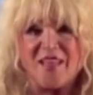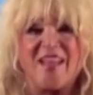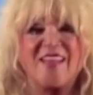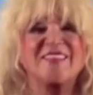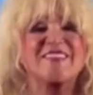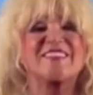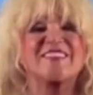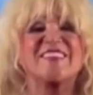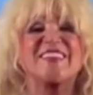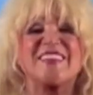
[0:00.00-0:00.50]

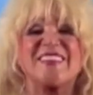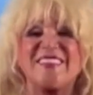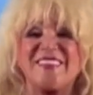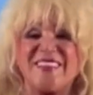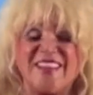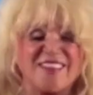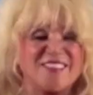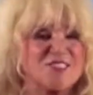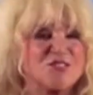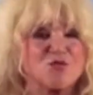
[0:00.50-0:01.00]
and say
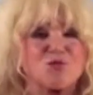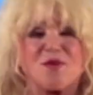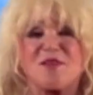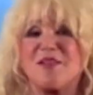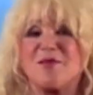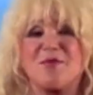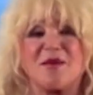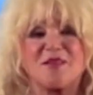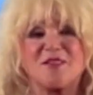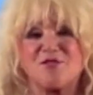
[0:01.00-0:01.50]
yes to
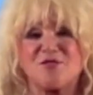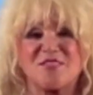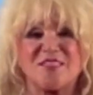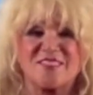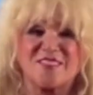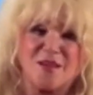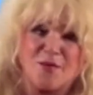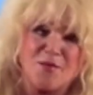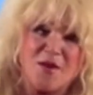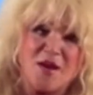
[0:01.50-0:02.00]
anybody who
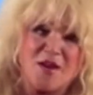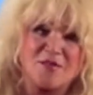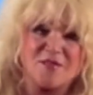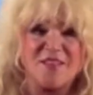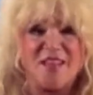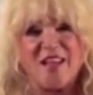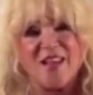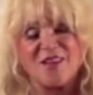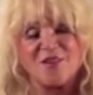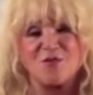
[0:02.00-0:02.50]
says, Come on
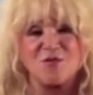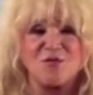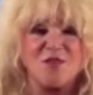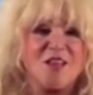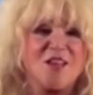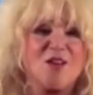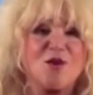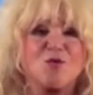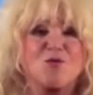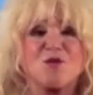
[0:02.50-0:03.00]
down,
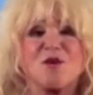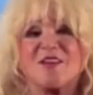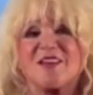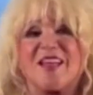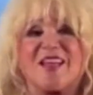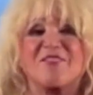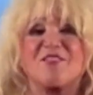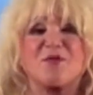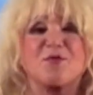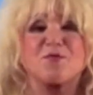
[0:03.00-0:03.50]
we're gonna
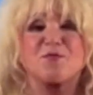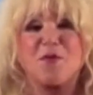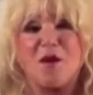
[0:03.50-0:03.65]
have a